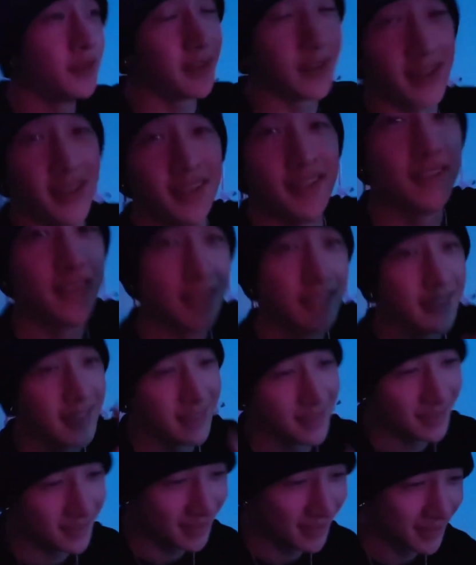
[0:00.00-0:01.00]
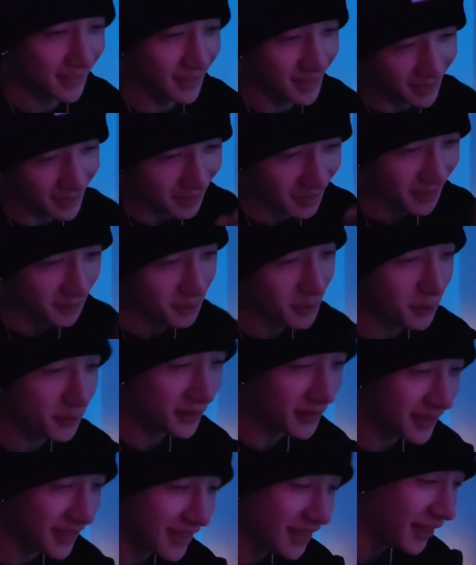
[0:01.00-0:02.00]
Okay,
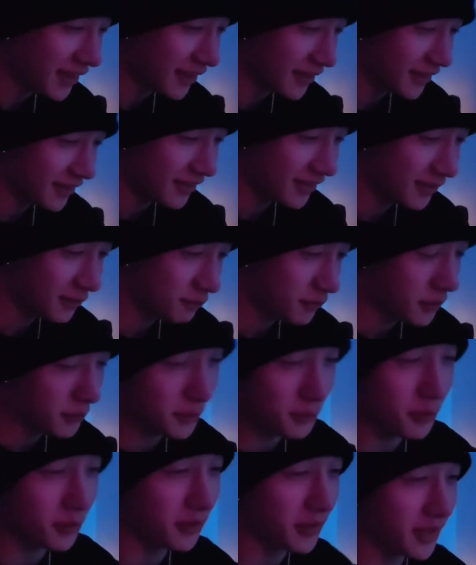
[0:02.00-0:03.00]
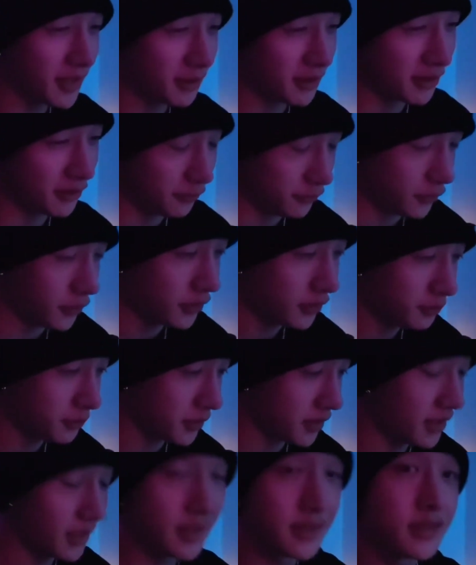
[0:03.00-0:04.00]
people probably get confused,
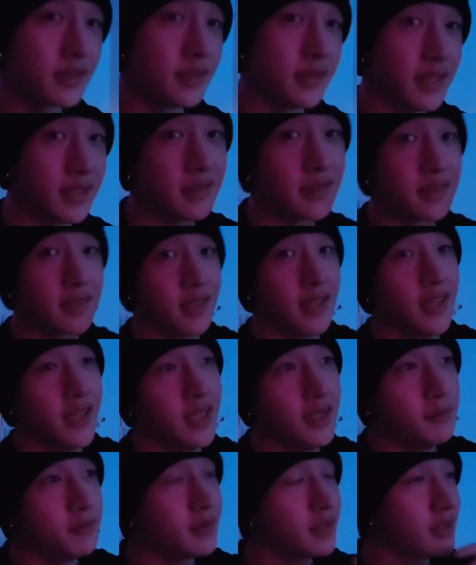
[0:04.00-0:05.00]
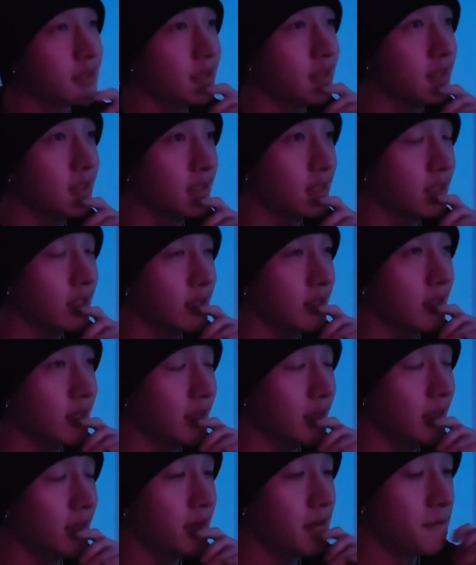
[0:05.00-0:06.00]
but there's times
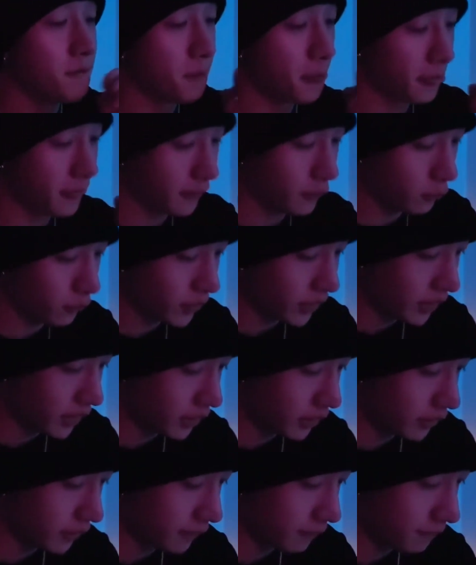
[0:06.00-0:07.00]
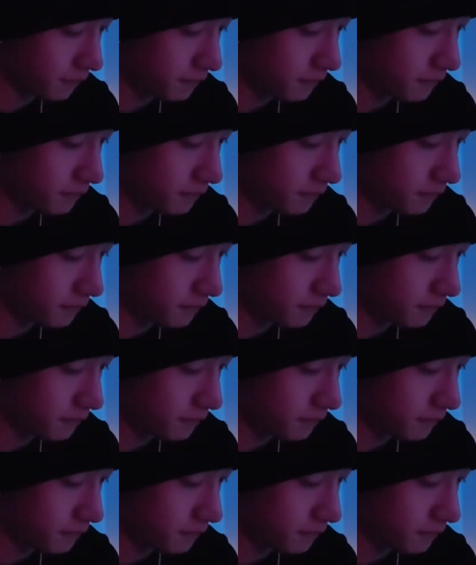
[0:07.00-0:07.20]
when